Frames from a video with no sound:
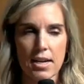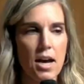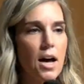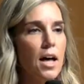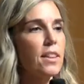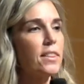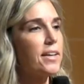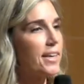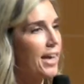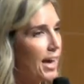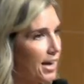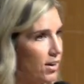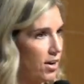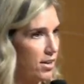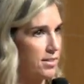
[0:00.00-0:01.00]
The
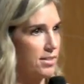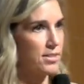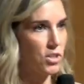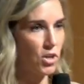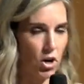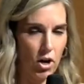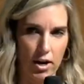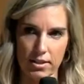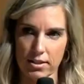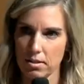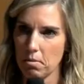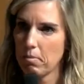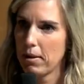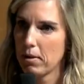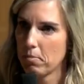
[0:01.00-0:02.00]
chaos is caused
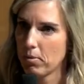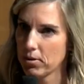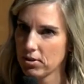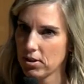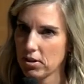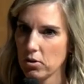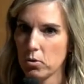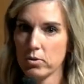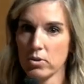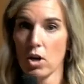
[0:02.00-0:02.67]
by the person who's